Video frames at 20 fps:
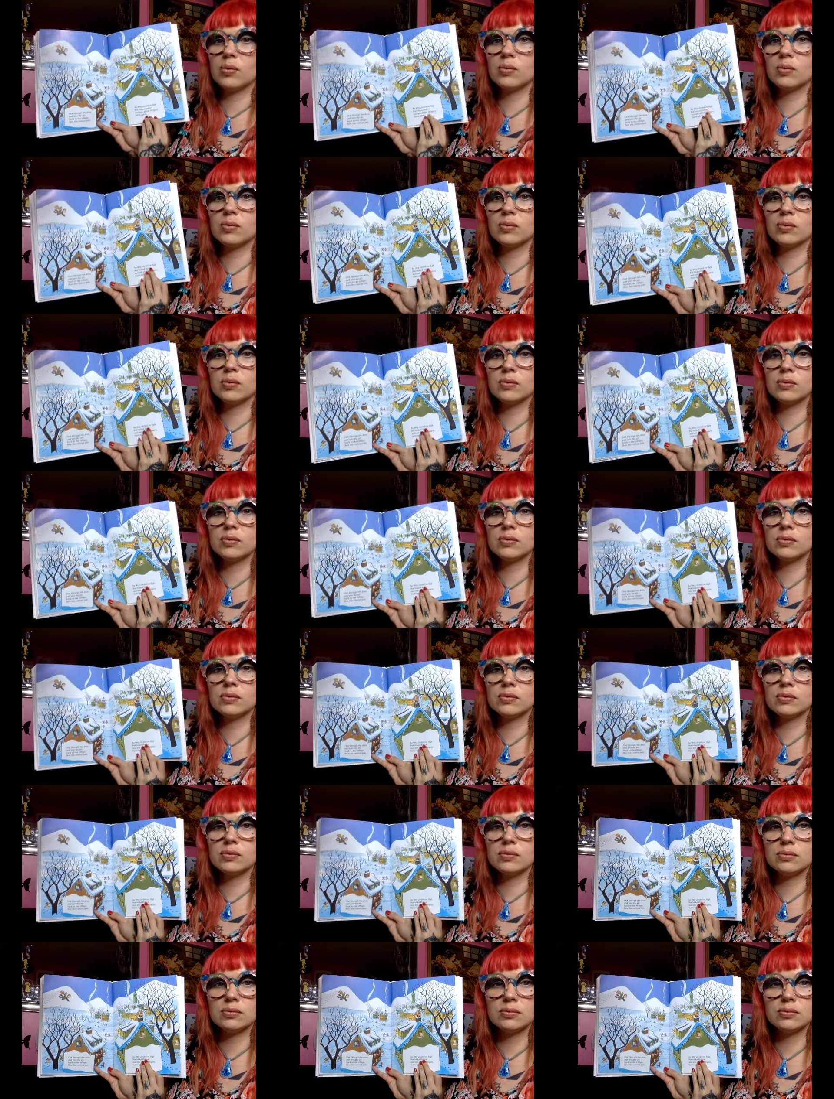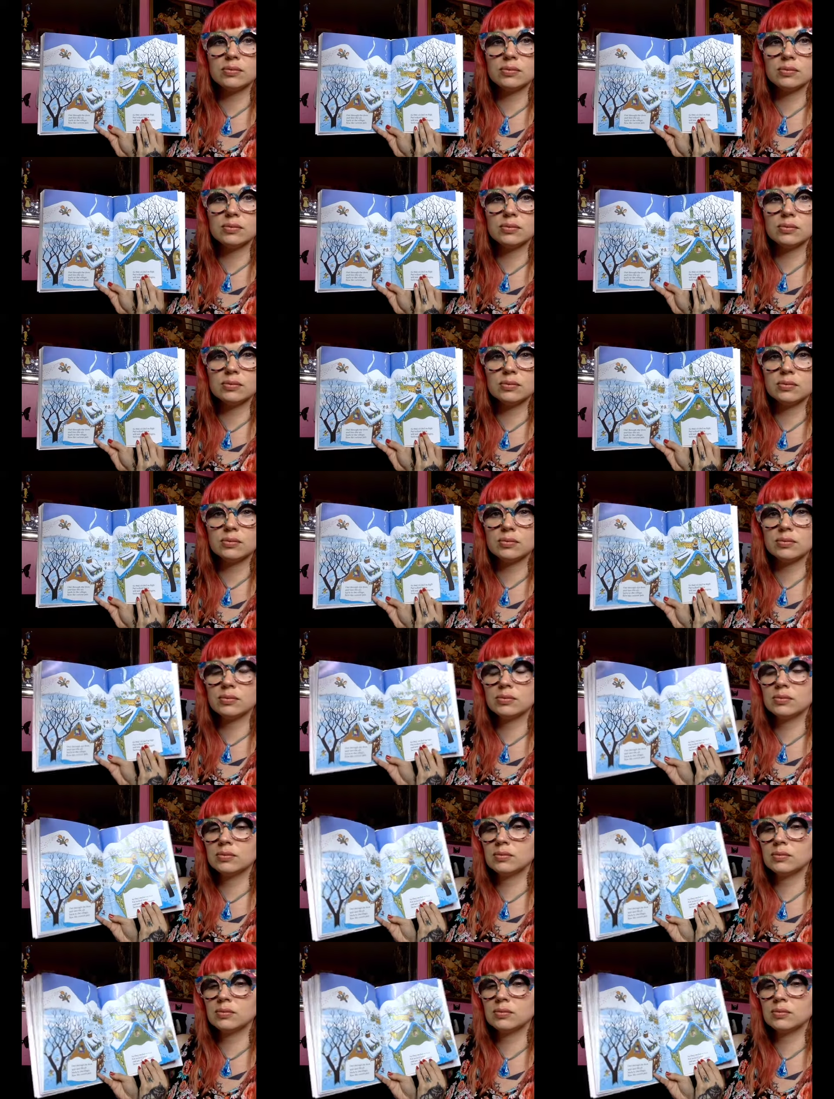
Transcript: (silence)